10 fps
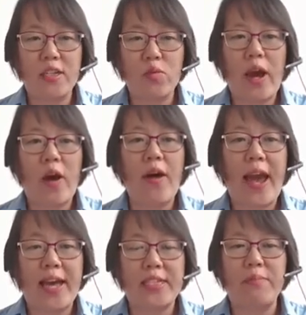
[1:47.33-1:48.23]
well
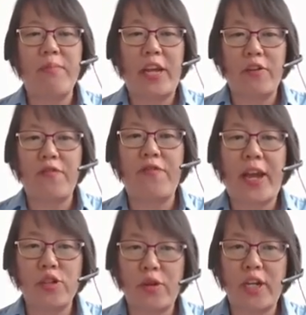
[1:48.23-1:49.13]
as
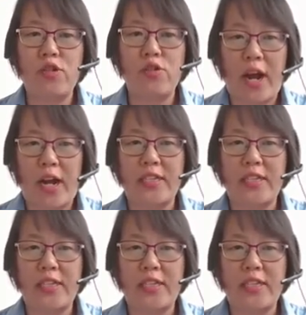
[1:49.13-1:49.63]
manufacturing drug